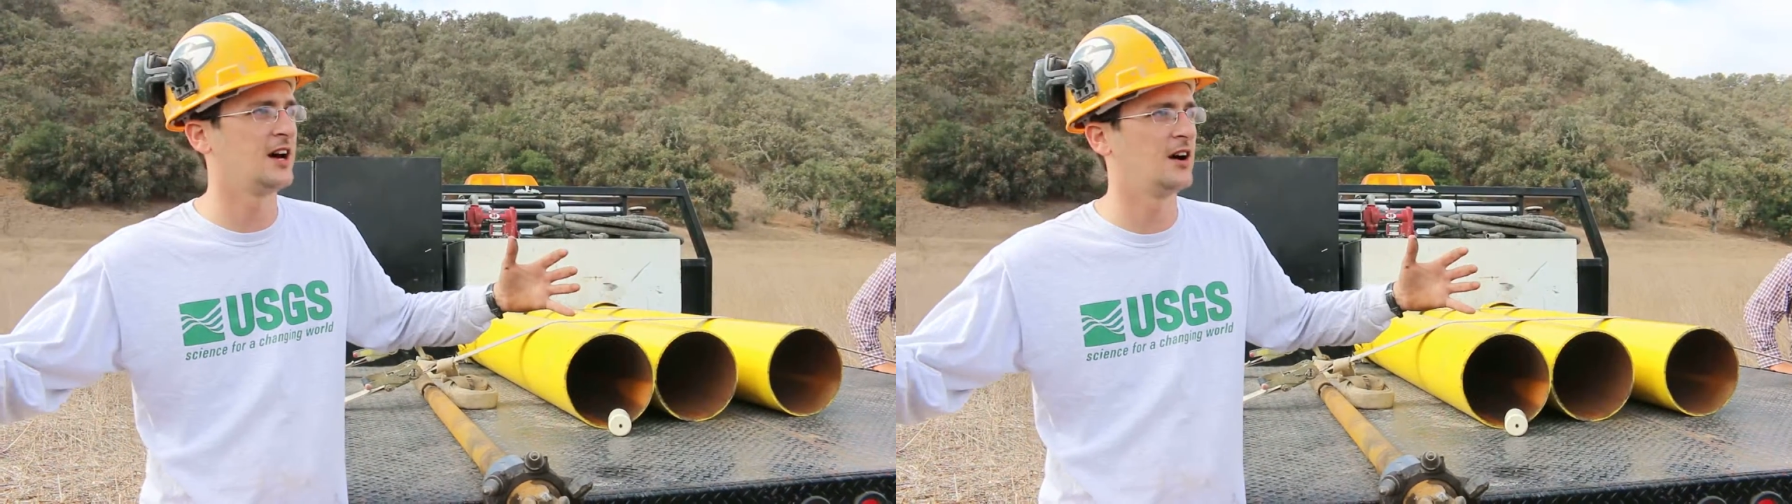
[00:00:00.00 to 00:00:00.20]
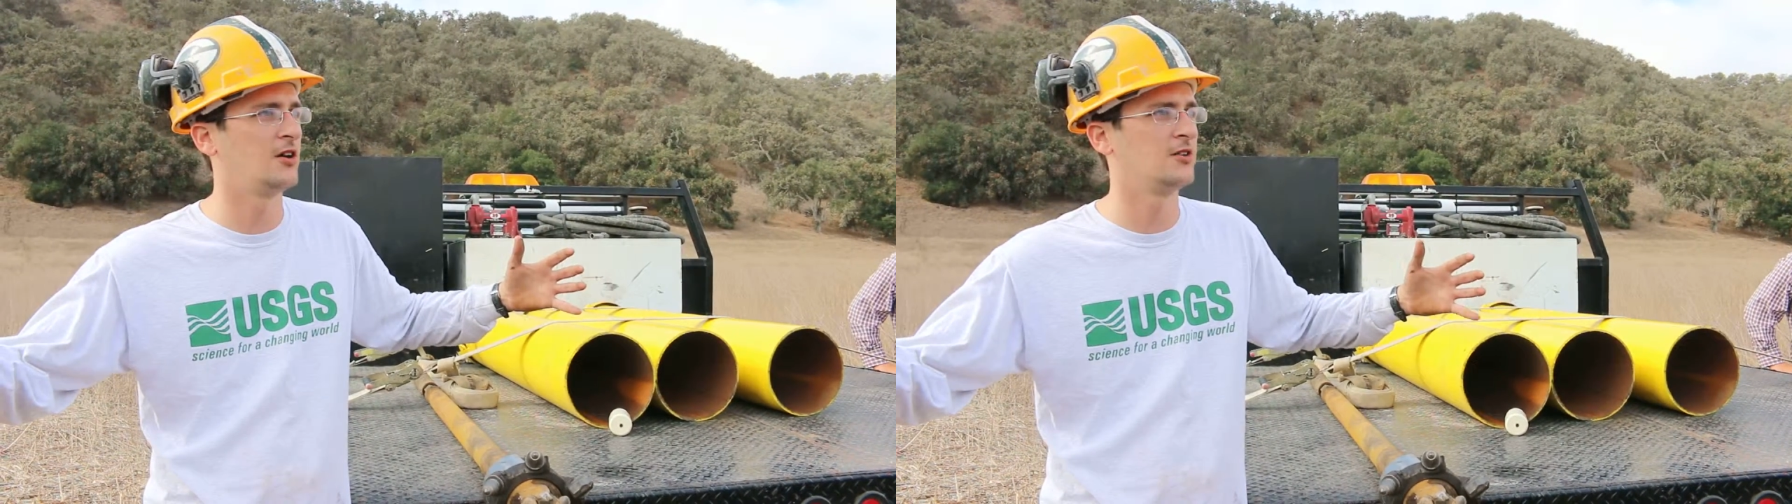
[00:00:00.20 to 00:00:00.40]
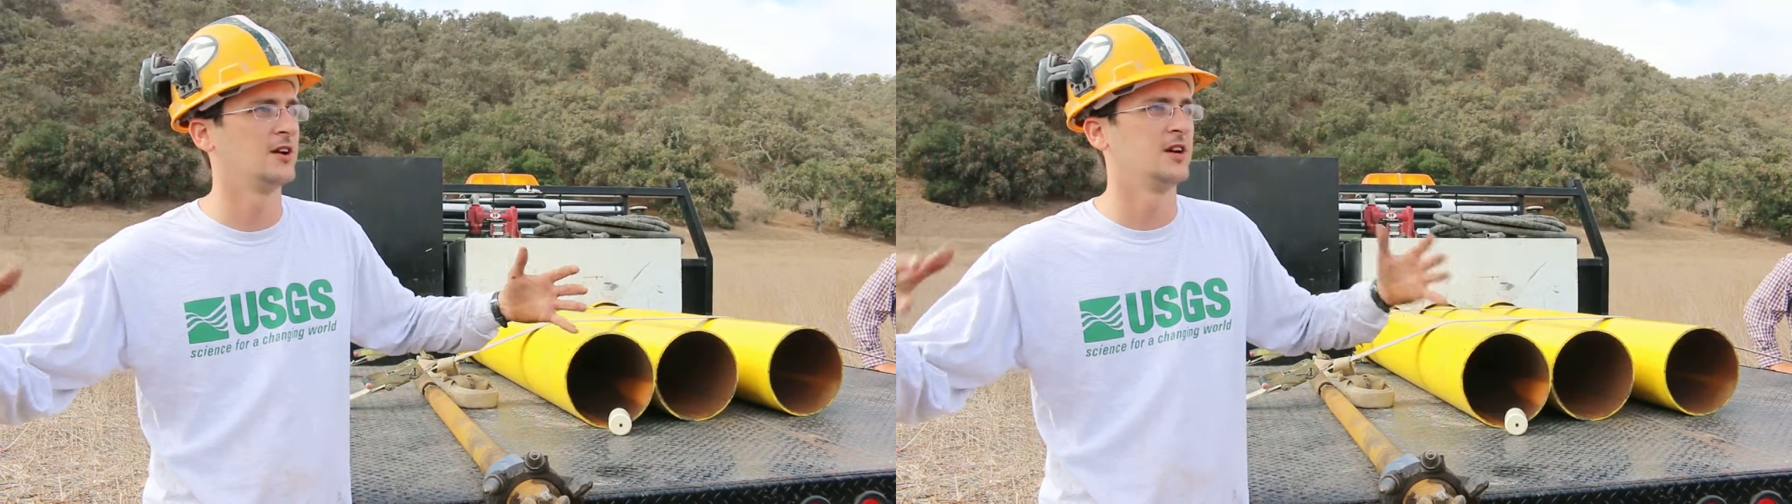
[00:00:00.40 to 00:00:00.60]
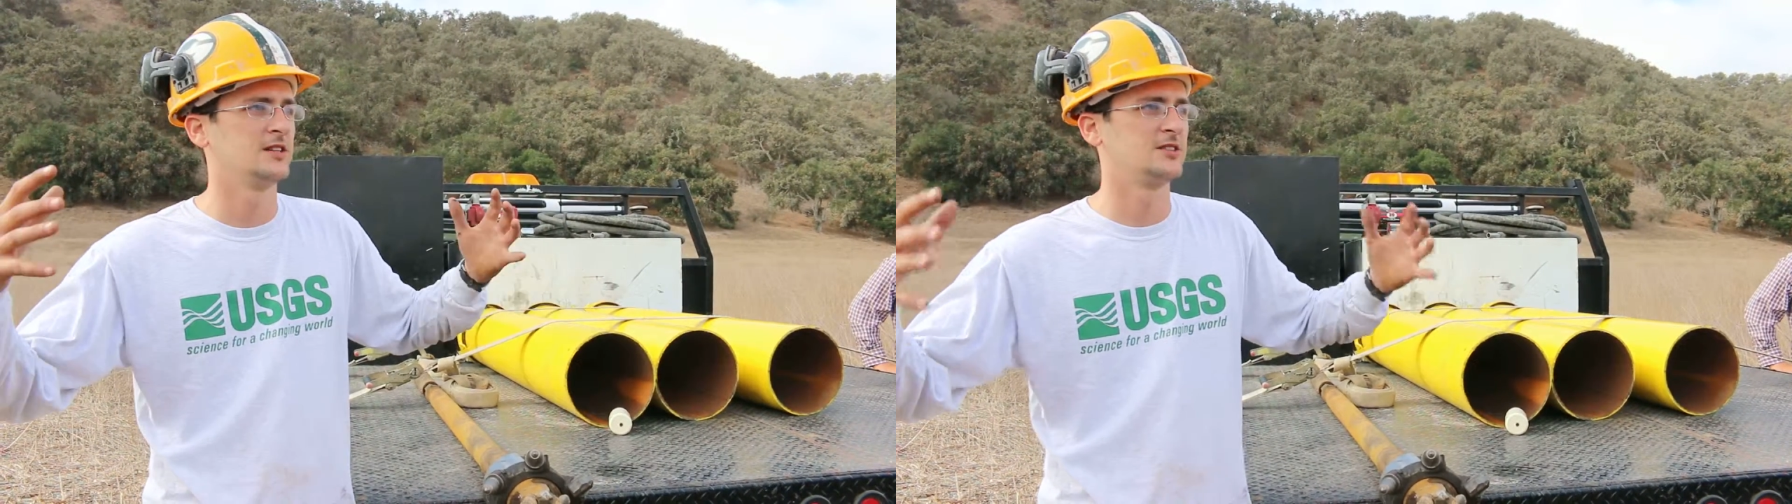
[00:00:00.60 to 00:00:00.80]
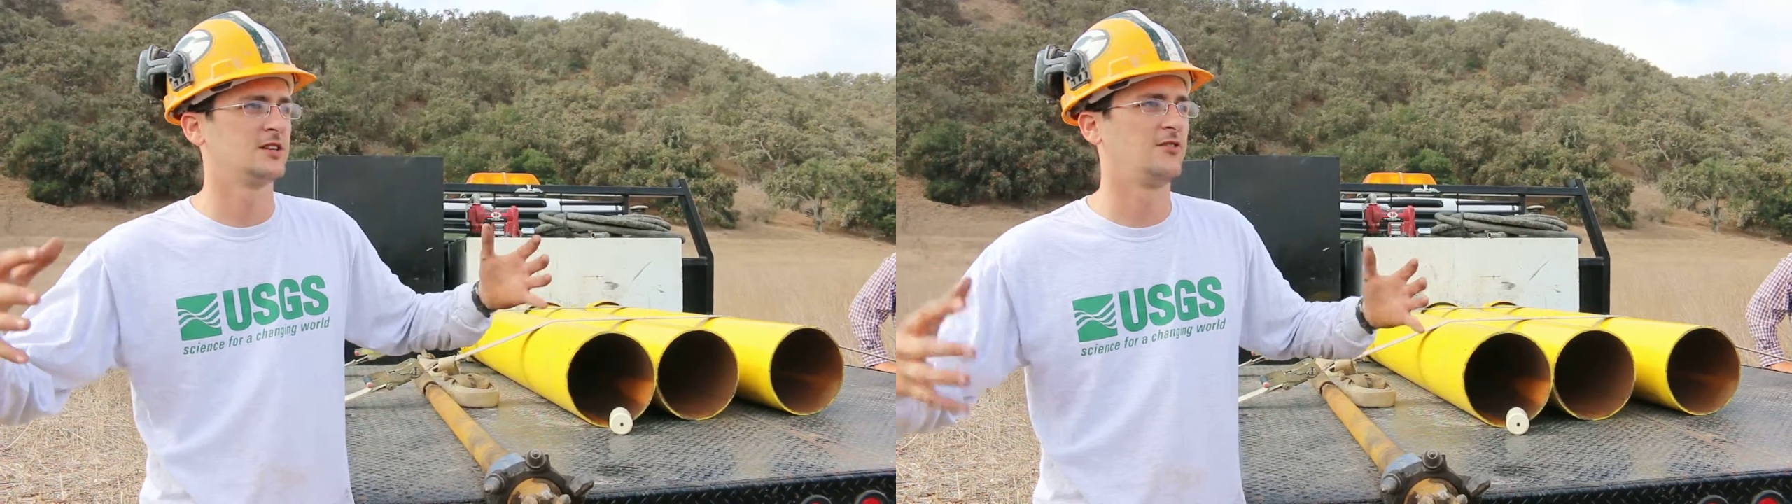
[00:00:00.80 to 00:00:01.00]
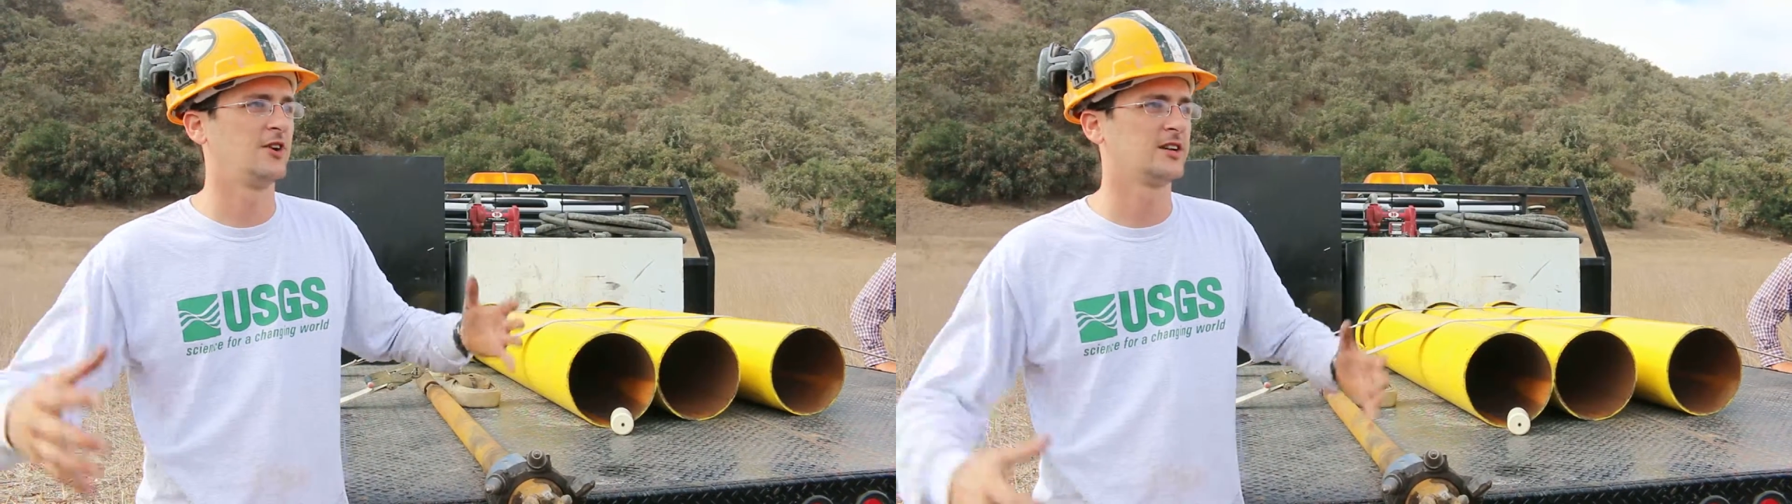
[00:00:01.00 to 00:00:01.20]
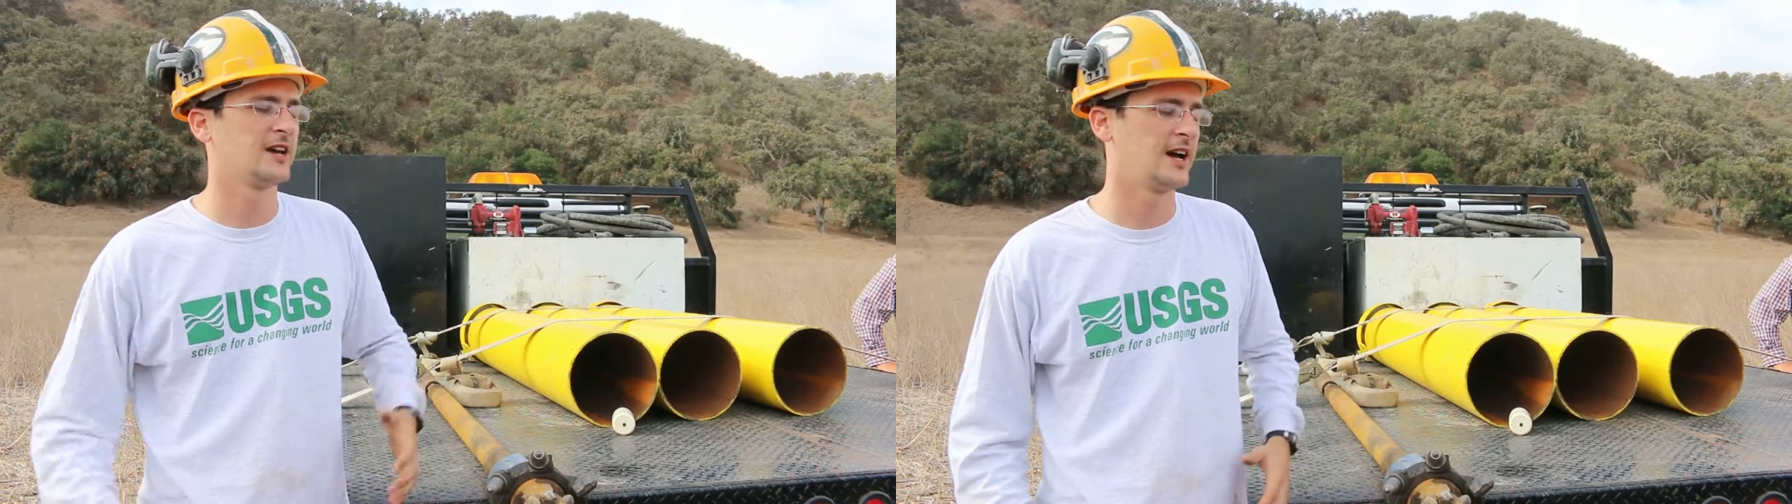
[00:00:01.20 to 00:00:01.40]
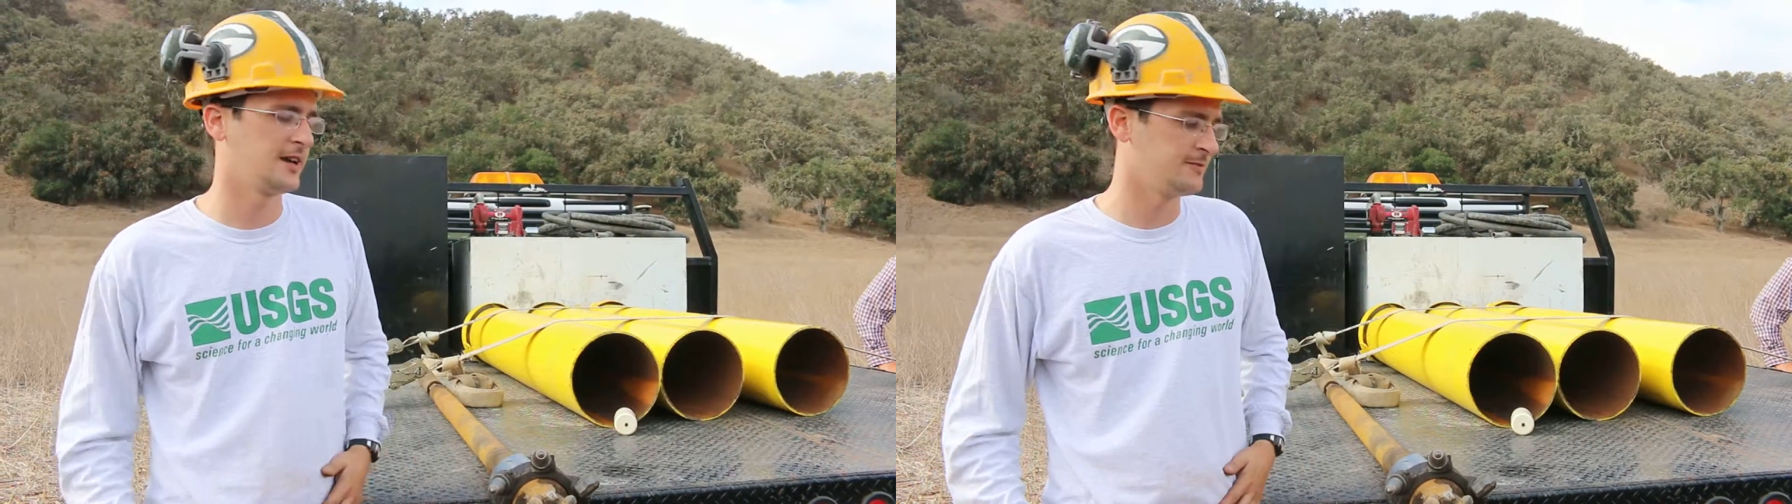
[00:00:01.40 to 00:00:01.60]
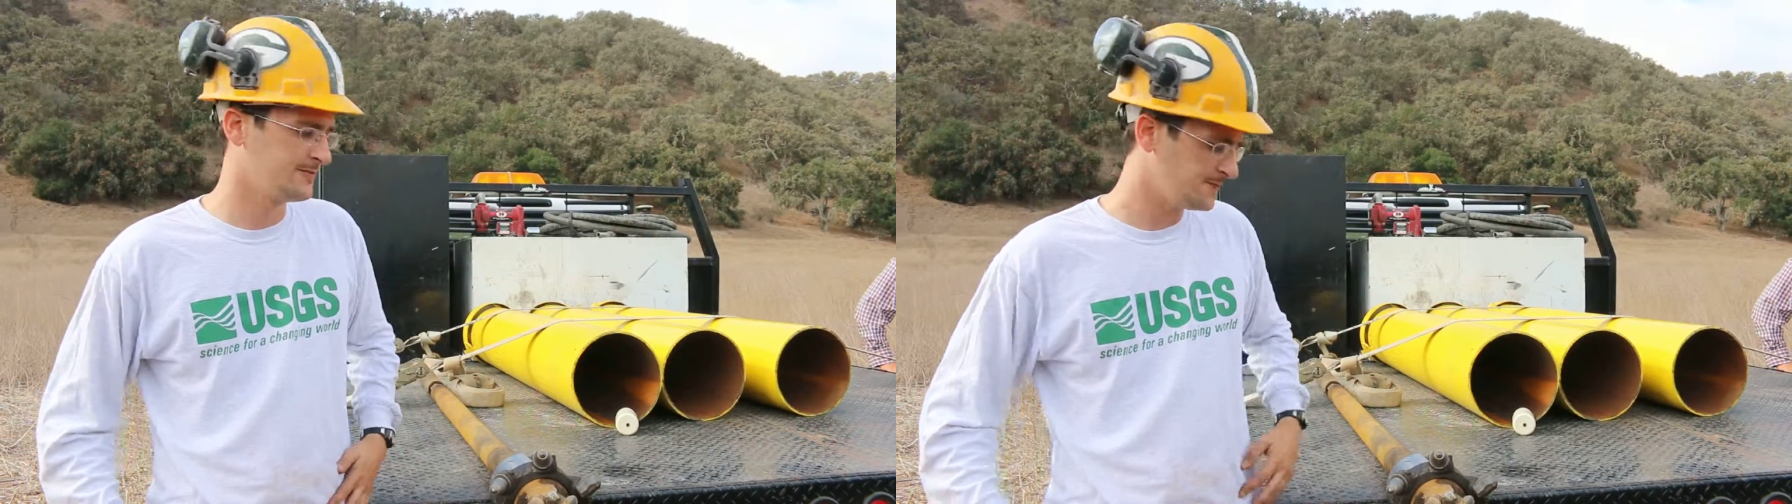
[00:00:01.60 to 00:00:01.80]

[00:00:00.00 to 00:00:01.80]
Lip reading: out, stuff like that.